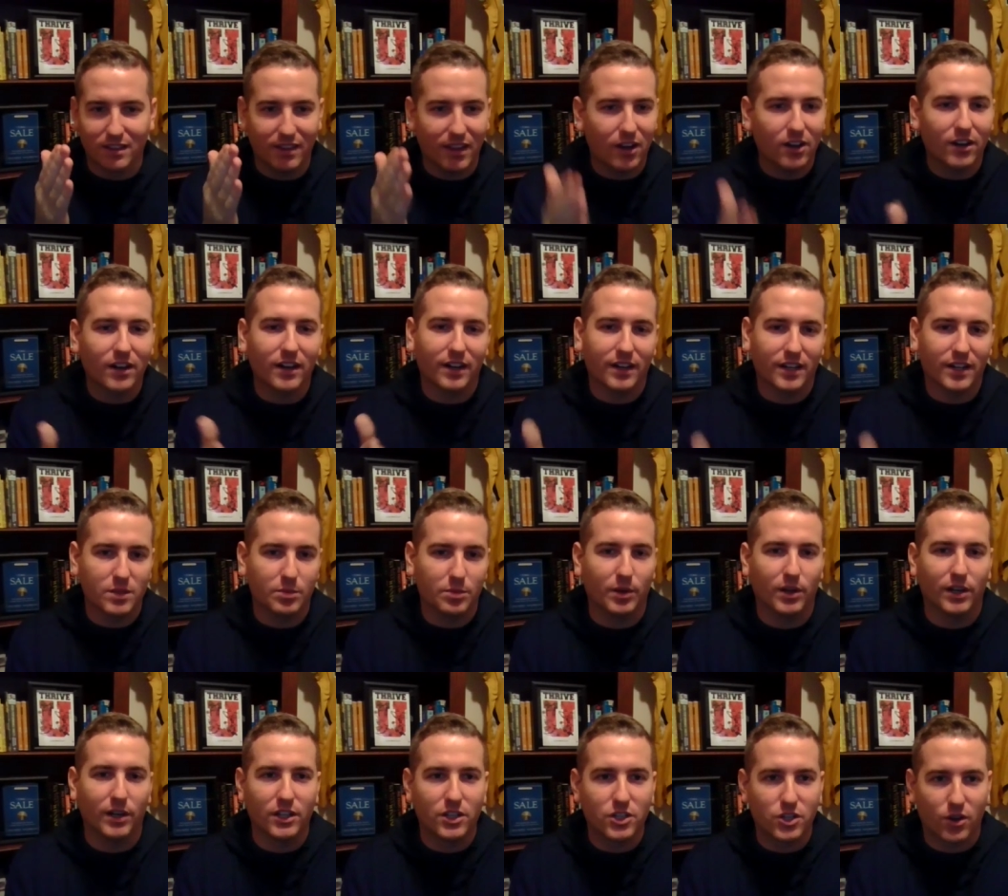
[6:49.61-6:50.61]
they're going to
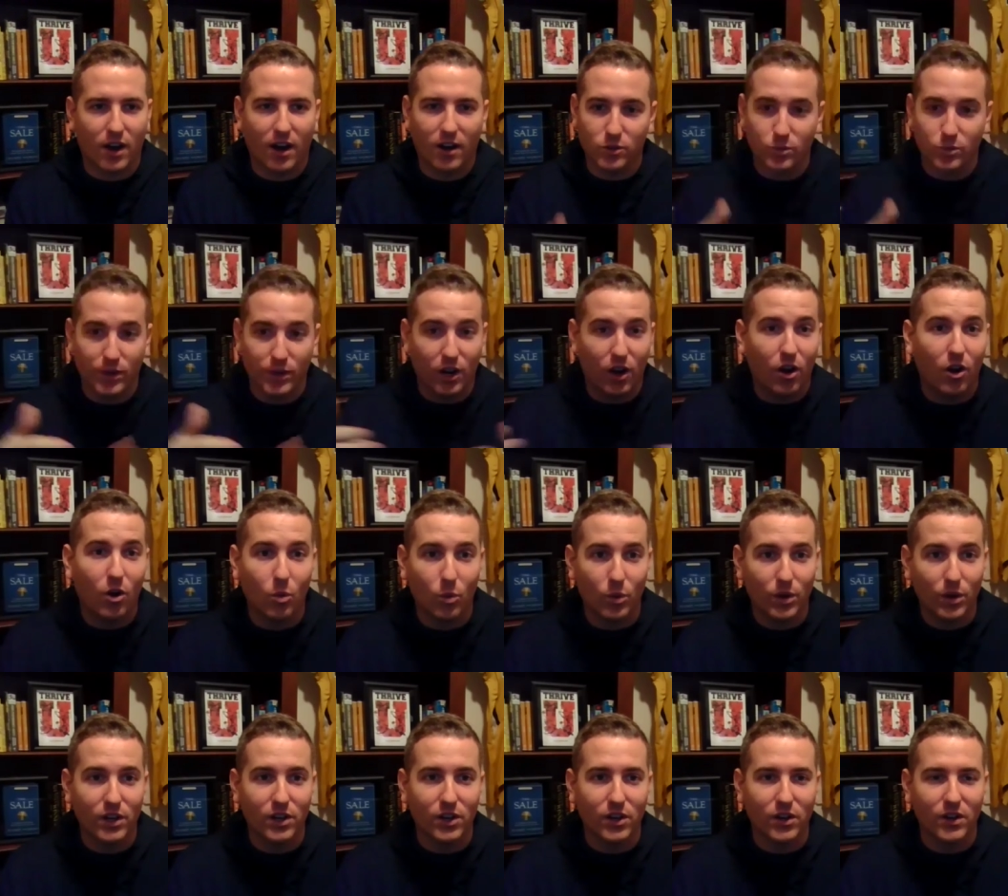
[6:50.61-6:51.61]
experience trials. We all
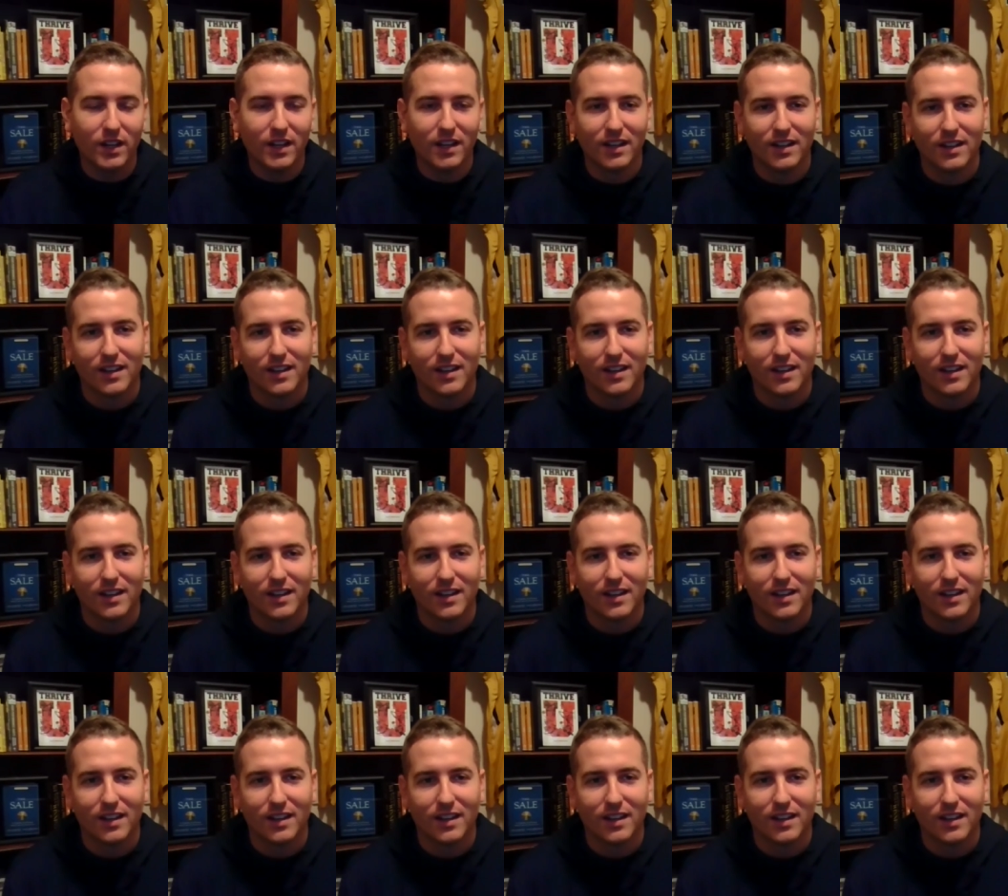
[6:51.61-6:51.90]
will.